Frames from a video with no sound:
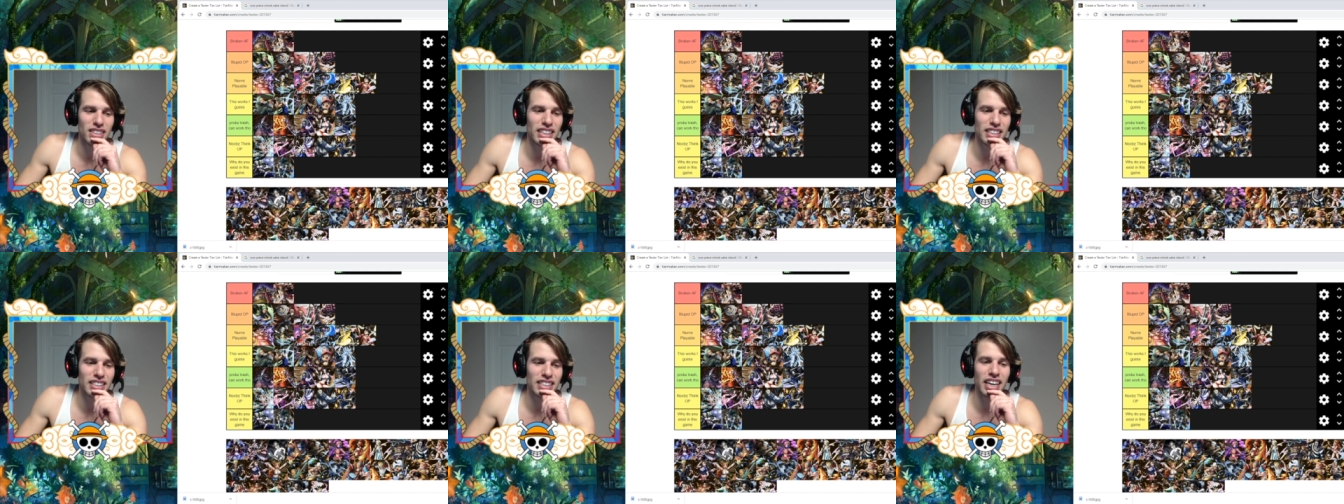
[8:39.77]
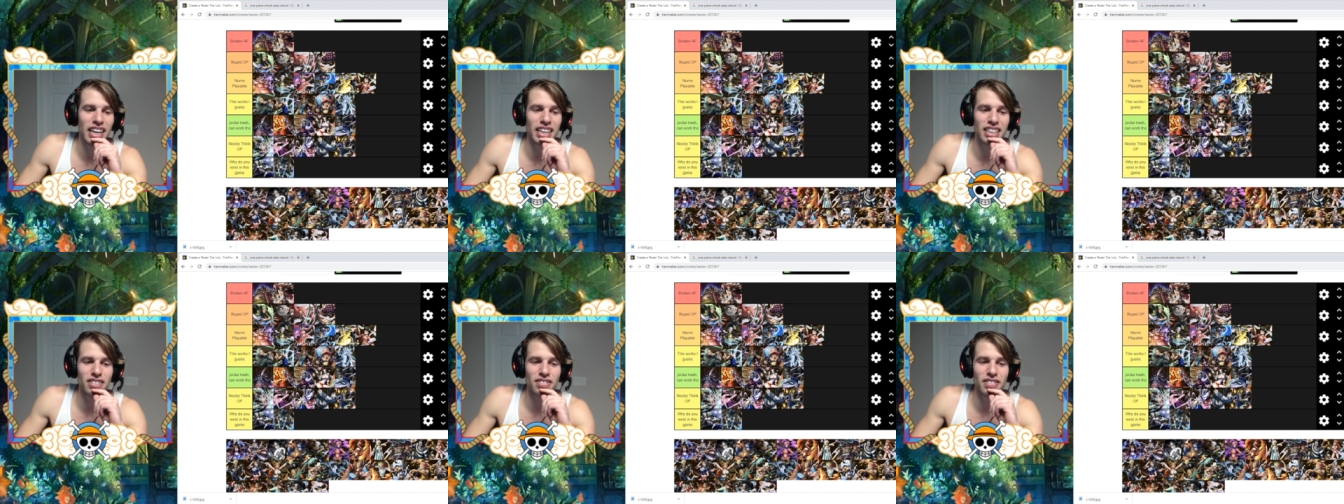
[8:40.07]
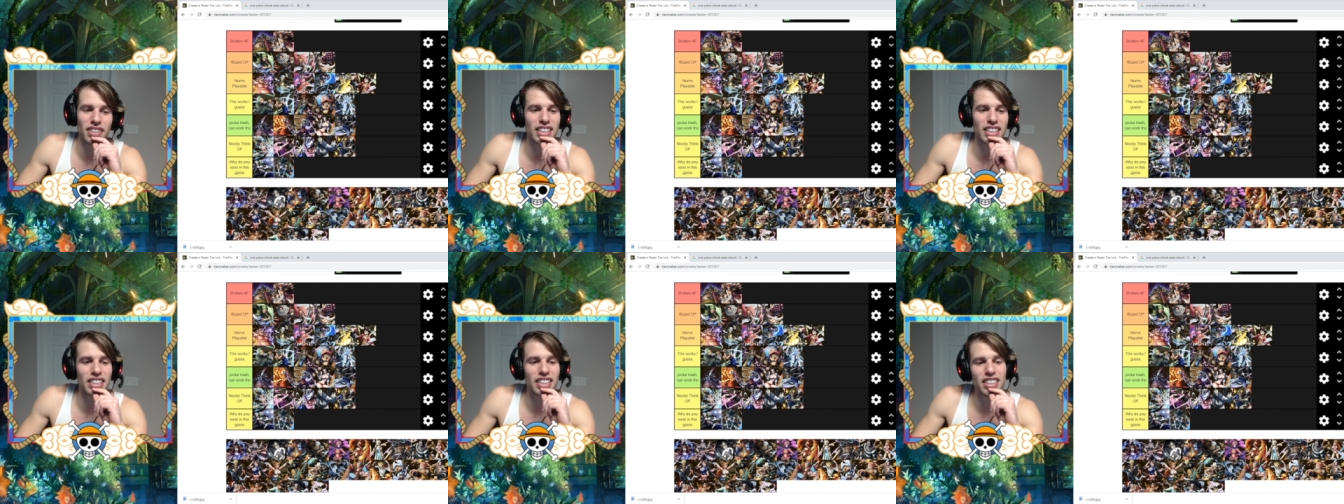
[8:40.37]
He's kind of
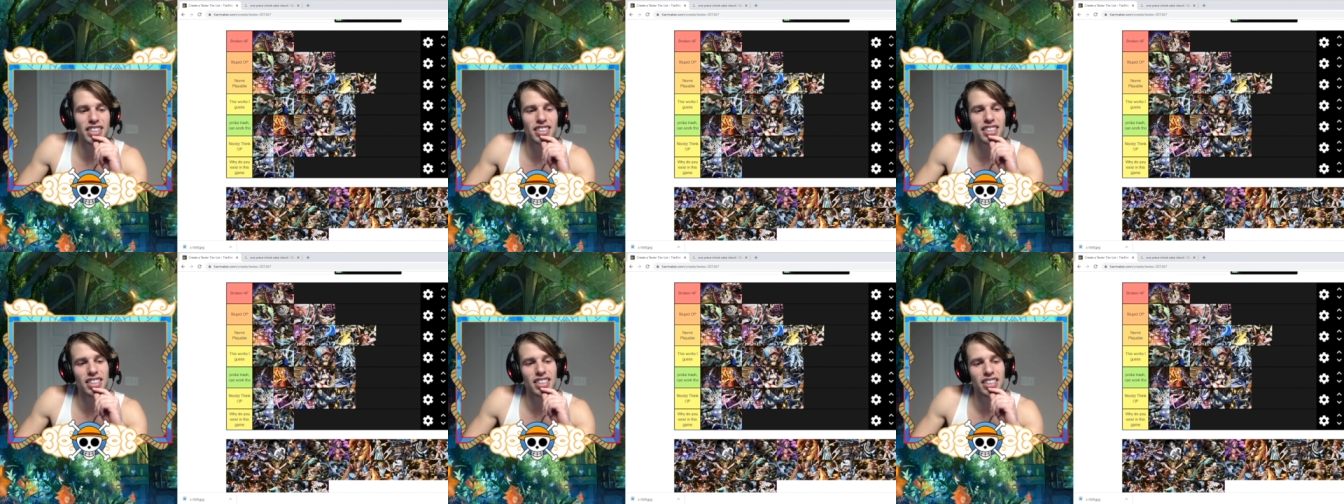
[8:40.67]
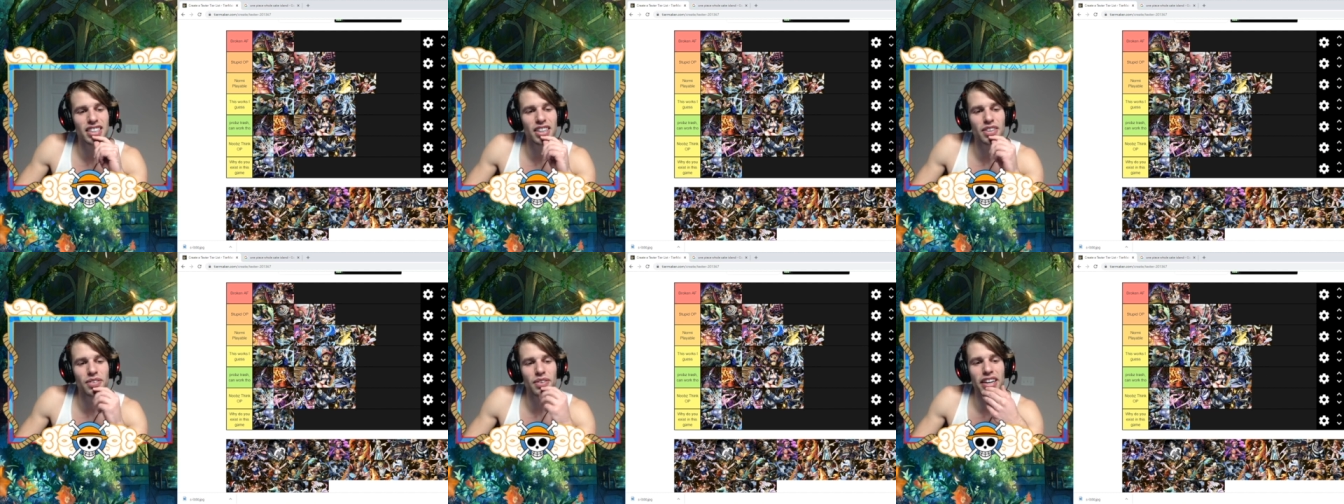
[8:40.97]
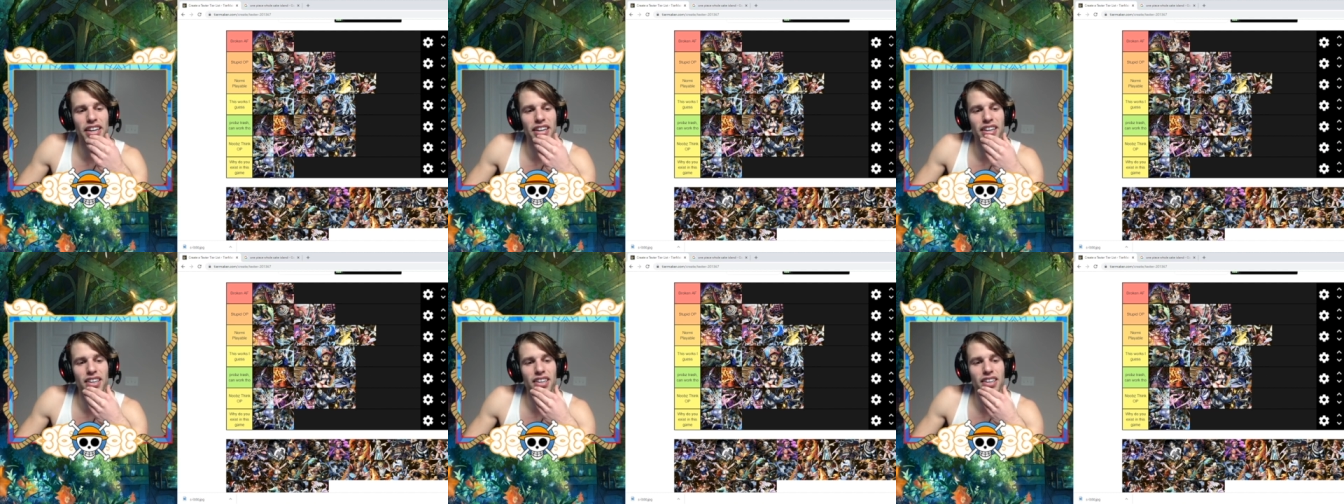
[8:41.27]
like Kiji in a
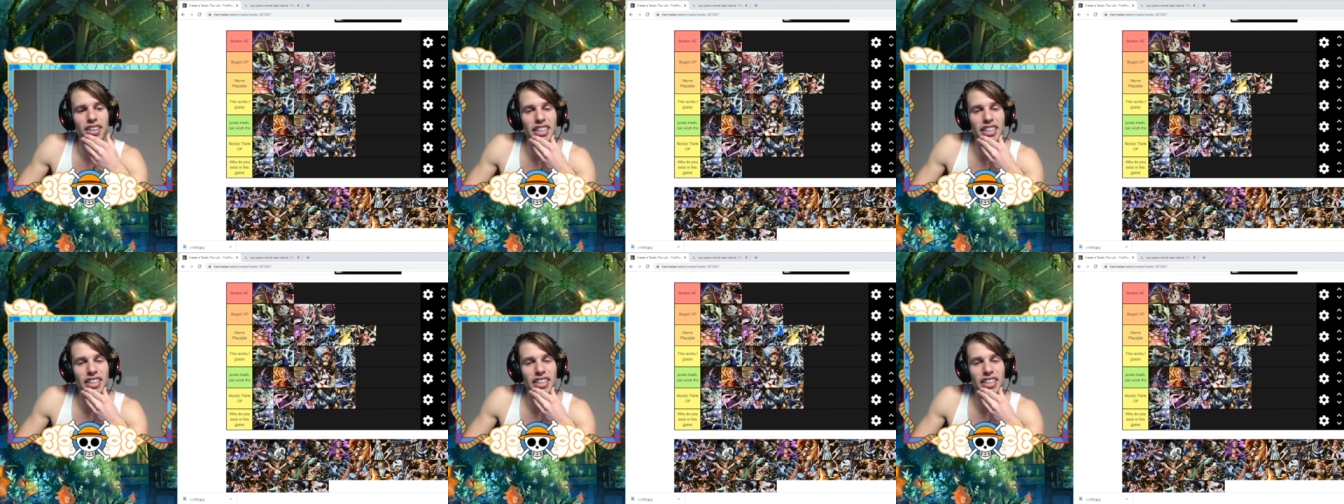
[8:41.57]
way.